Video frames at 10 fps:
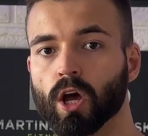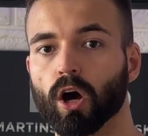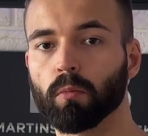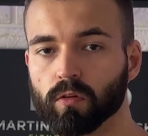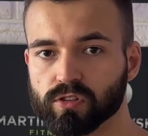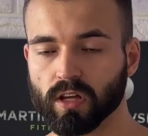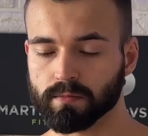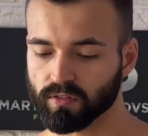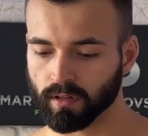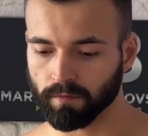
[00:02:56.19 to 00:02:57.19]
Or most
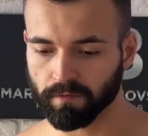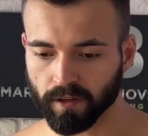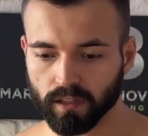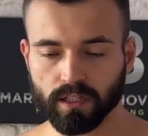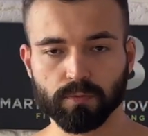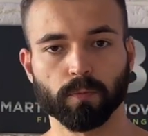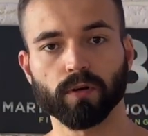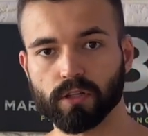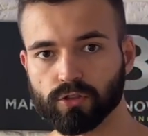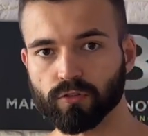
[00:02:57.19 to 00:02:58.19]
times when the feeling is
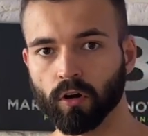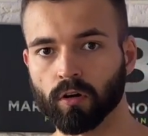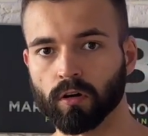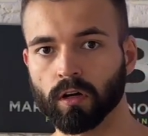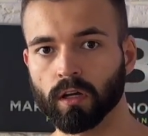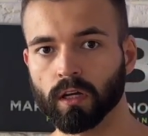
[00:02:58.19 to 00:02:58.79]
pretty strong,